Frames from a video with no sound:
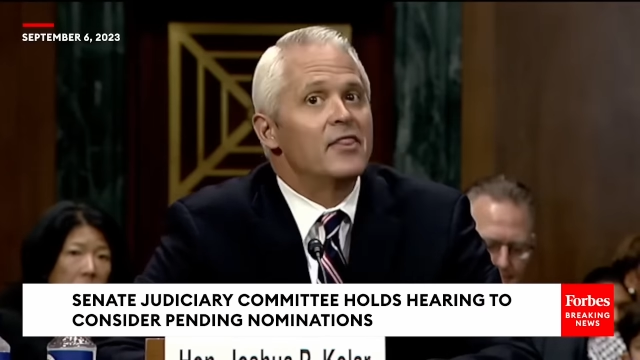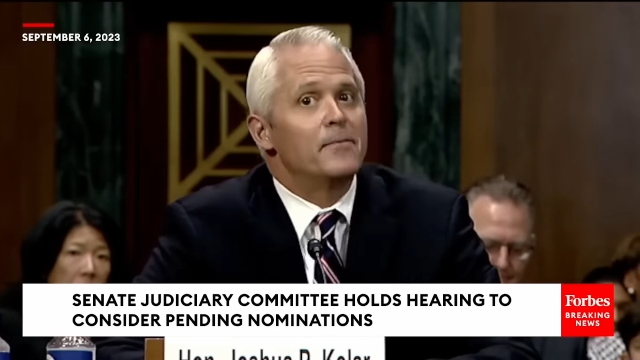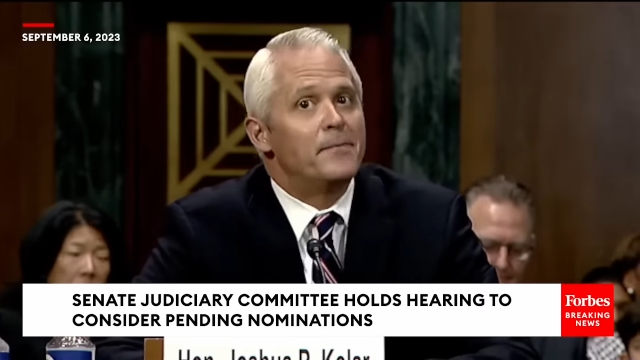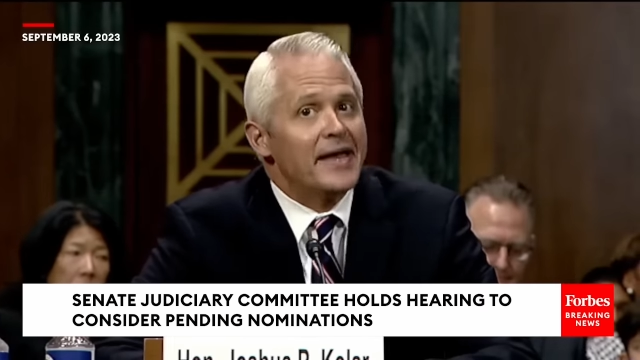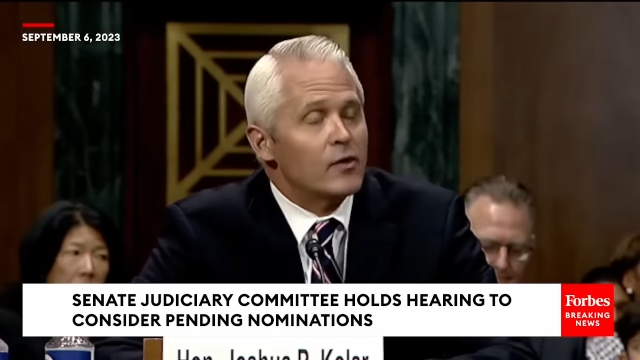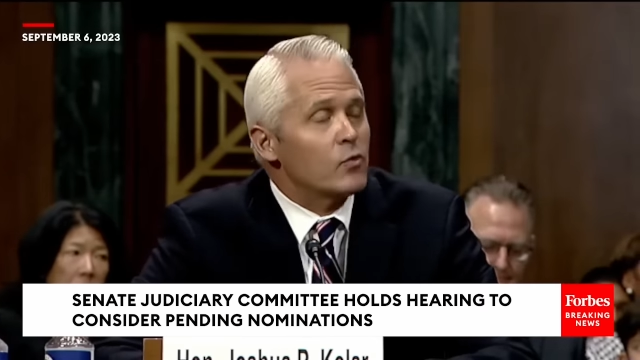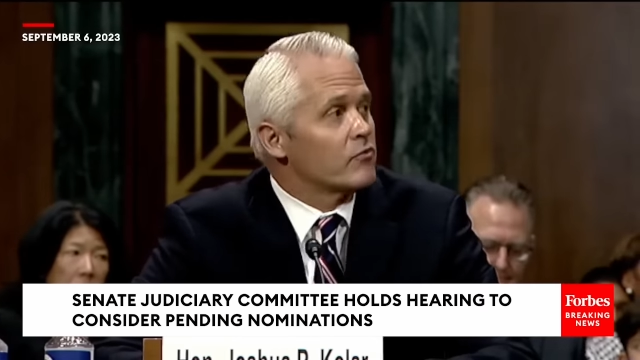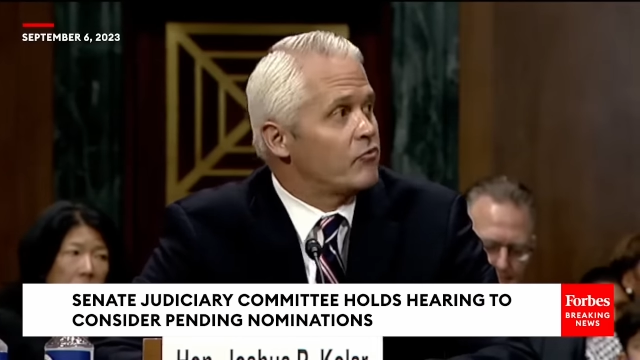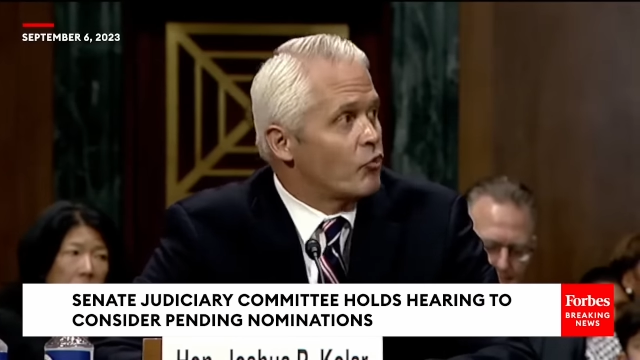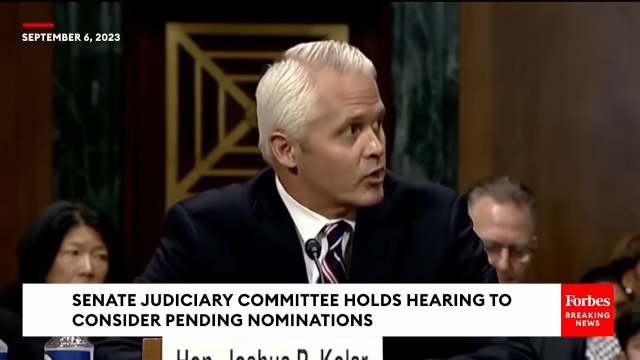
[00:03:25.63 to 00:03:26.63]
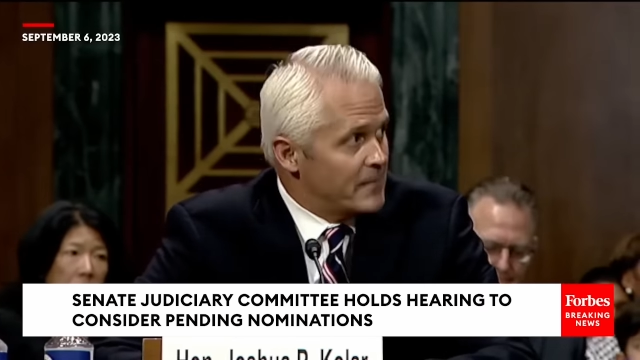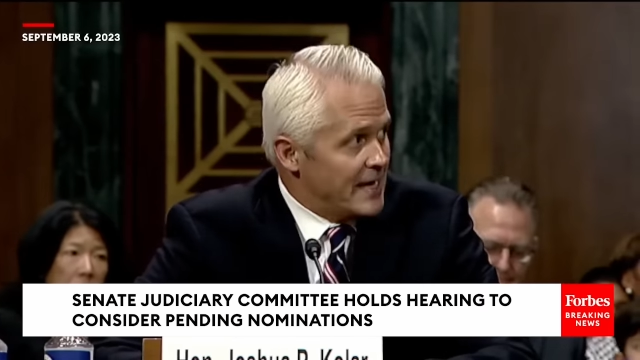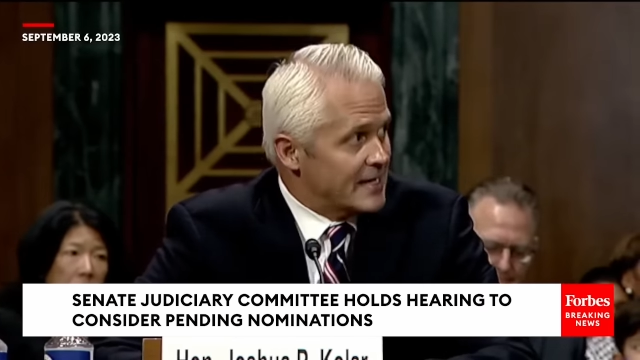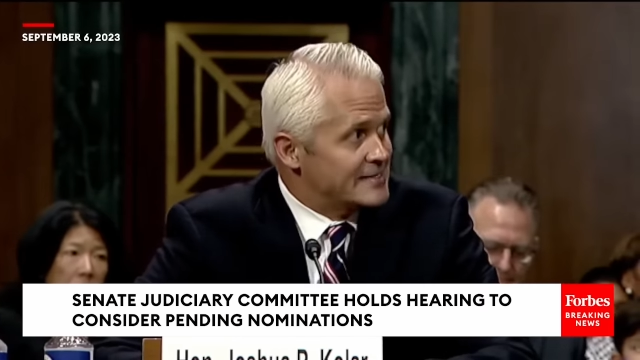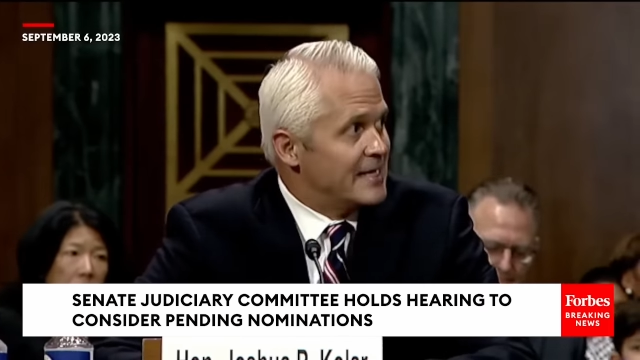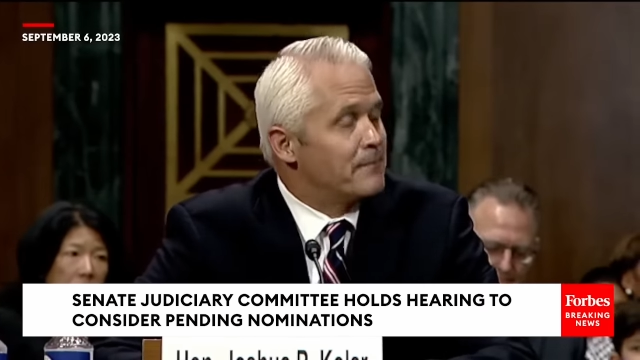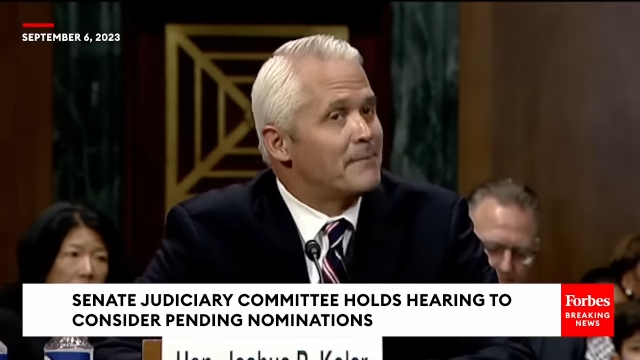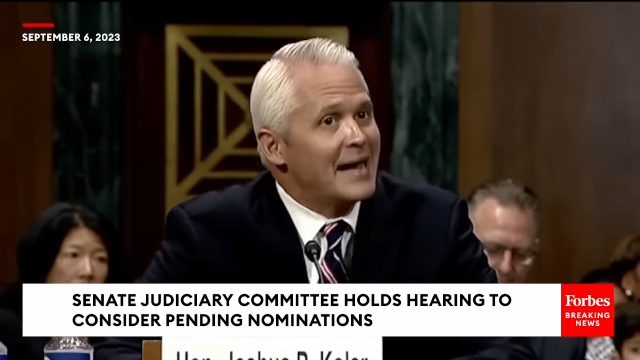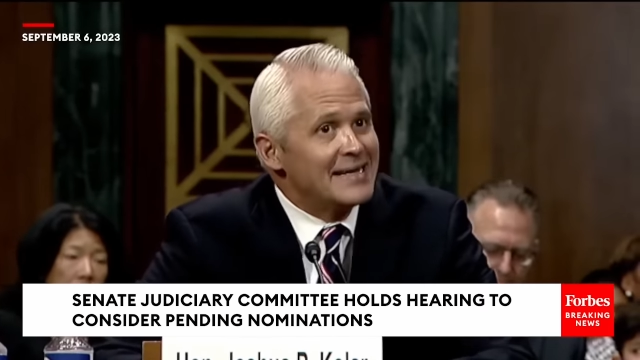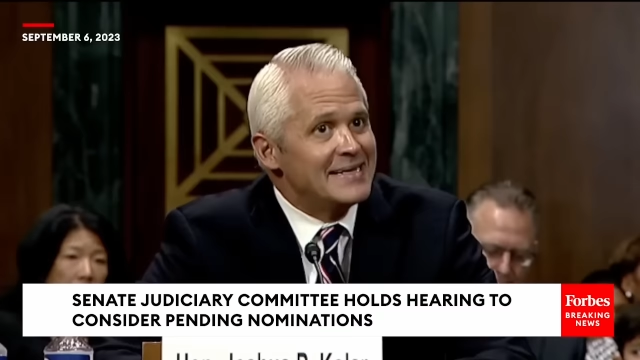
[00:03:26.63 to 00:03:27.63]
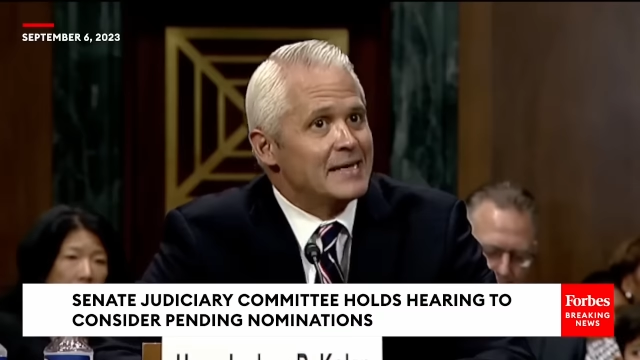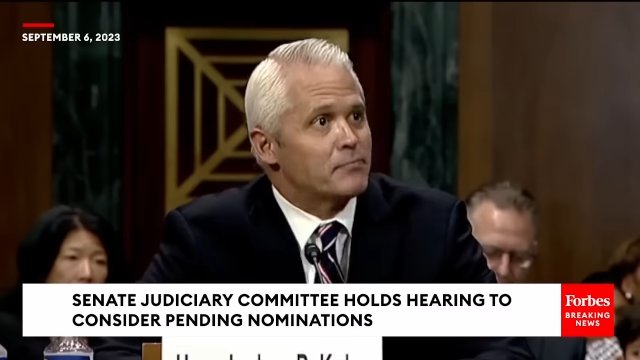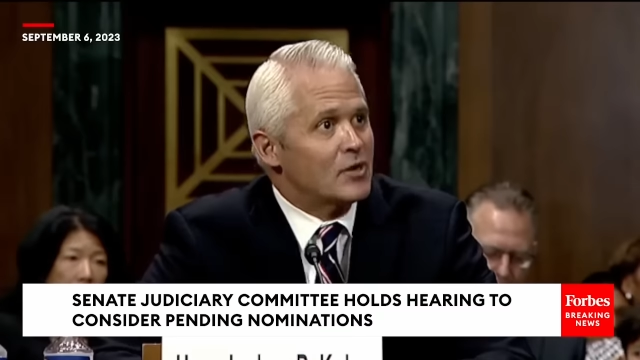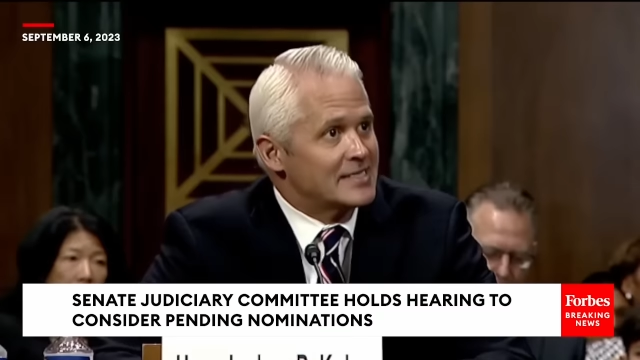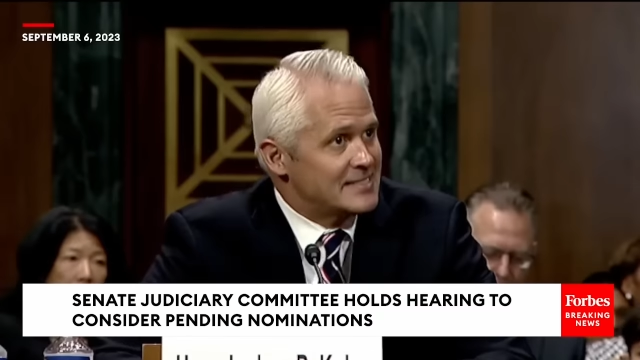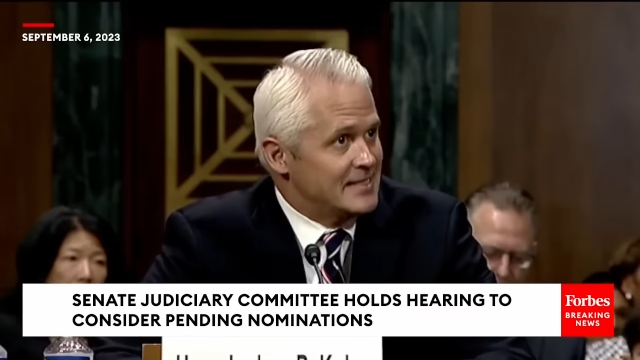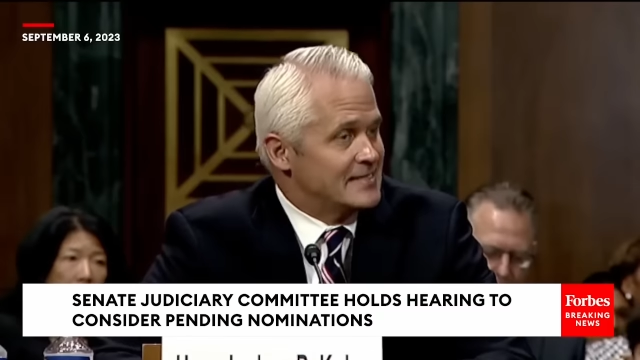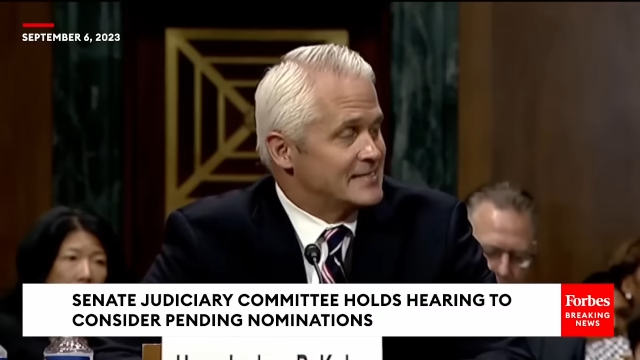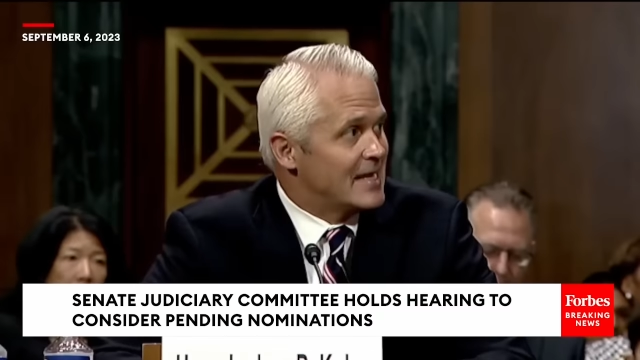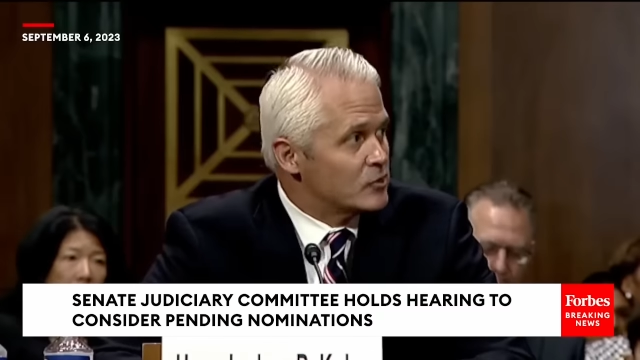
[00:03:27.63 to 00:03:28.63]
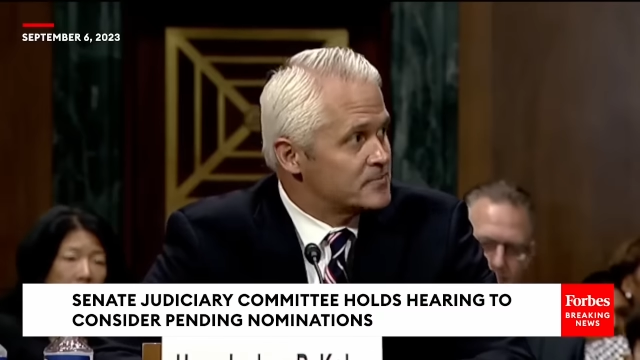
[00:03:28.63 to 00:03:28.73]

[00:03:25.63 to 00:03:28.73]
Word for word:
Speaker 1: The Bail Reform Act in binding precedent tells